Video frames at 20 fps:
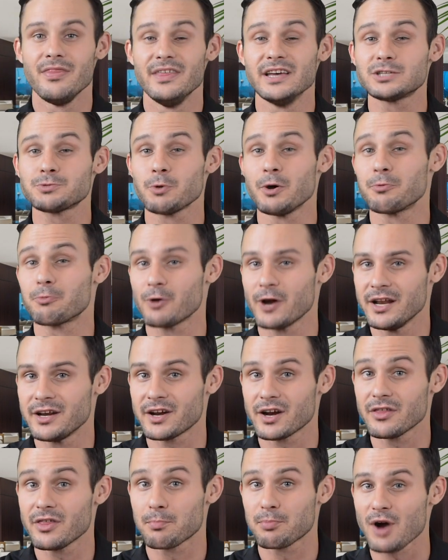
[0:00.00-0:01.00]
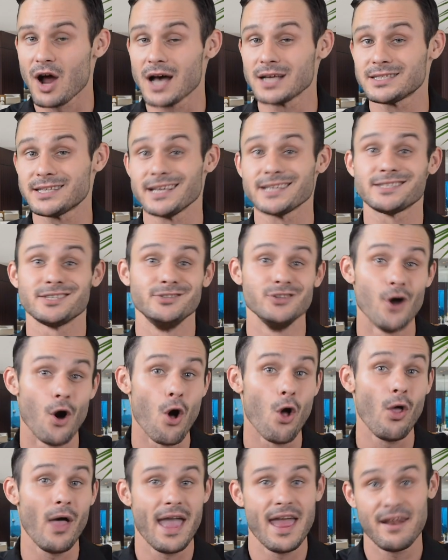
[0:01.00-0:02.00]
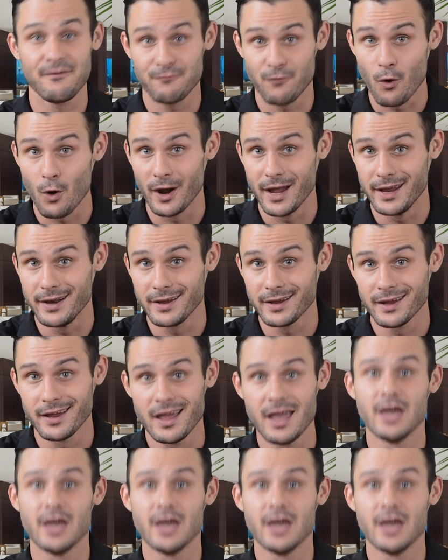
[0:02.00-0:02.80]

this would render the process null and void.